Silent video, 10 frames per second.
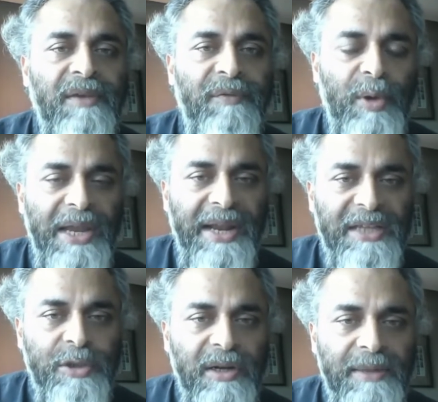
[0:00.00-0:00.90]
If you can
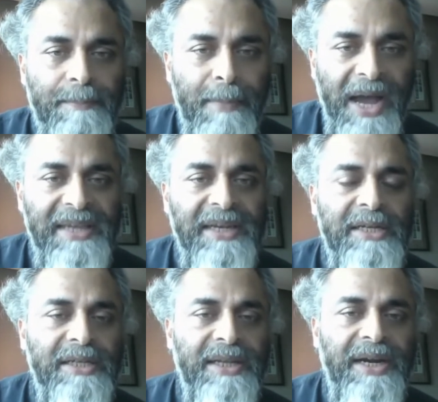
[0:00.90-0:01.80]
actually mine
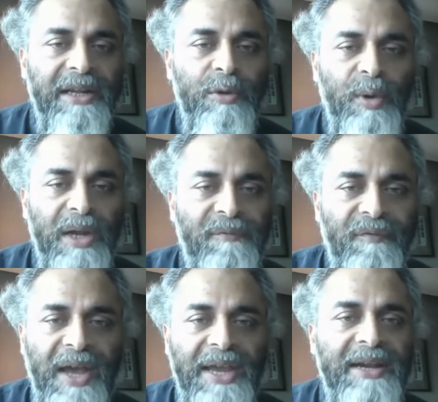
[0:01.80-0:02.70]
internet and you can
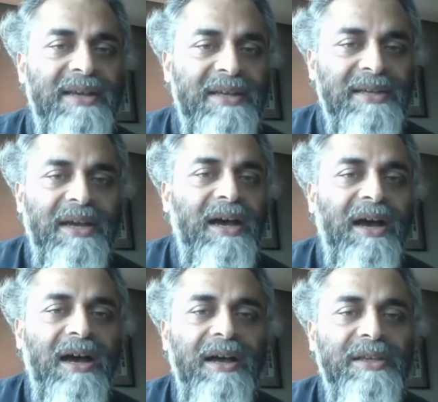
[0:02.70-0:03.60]
find
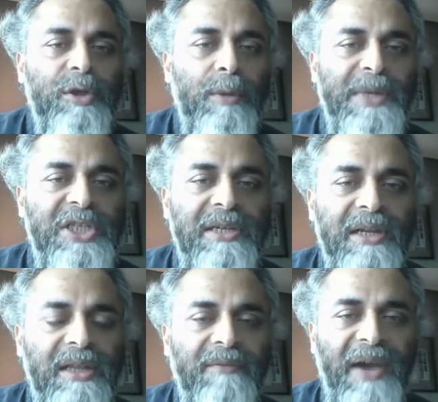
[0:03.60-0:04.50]

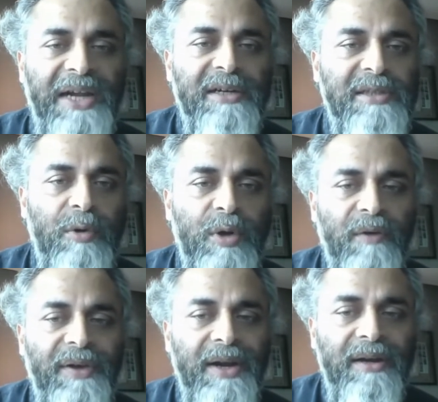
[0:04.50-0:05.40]
machine learning vectors out
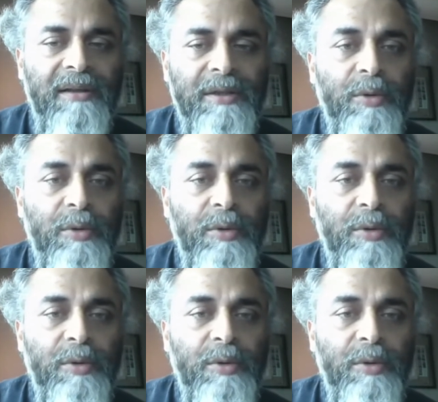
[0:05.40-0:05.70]
of it,